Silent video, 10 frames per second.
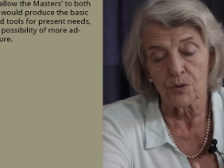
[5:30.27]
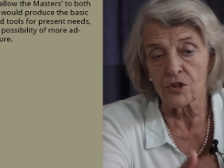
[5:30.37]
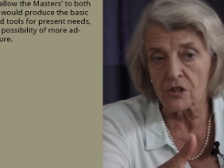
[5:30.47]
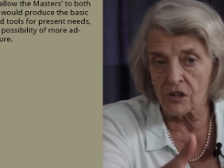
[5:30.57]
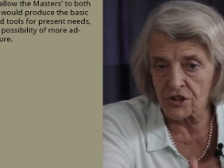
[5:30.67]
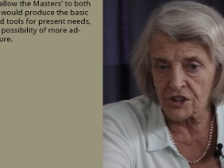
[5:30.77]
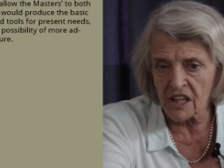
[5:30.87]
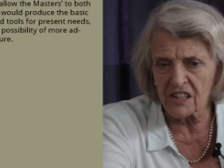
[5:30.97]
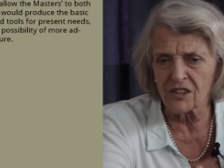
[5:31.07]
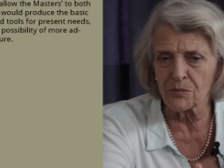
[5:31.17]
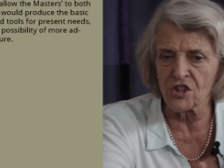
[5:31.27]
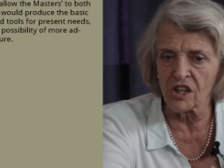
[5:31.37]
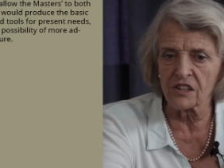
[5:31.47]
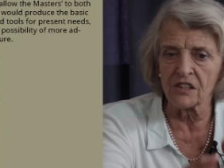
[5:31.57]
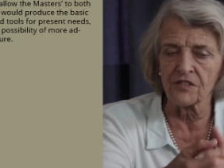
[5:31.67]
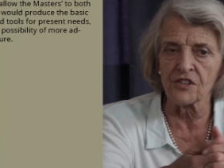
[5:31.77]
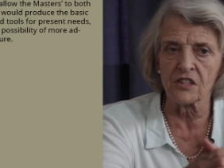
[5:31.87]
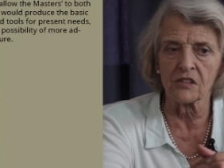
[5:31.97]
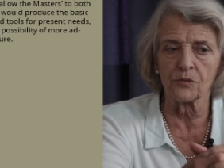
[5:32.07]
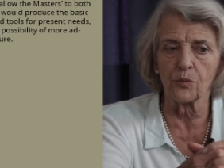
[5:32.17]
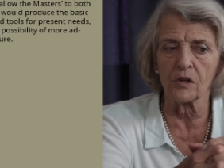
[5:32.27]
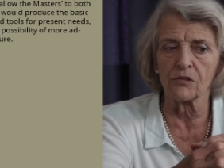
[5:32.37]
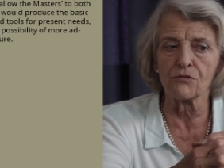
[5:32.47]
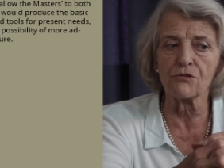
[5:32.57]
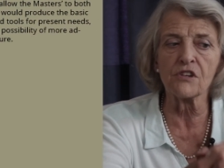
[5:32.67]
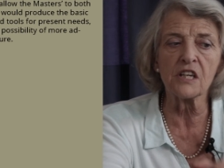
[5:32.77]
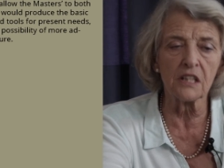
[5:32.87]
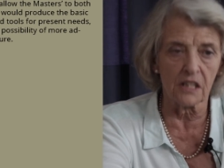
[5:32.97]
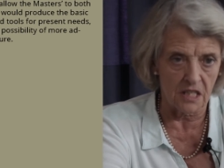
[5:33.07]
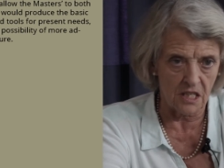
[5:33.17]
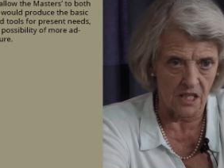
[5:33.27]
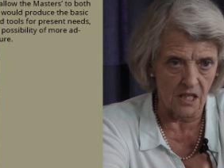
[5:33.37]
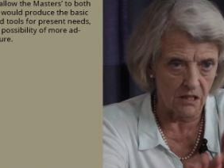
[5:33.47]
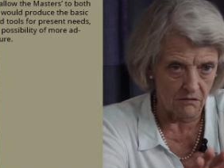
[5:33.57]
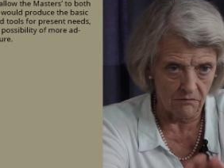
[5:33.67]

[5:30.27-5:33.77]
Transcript: was to create objectives that were realistic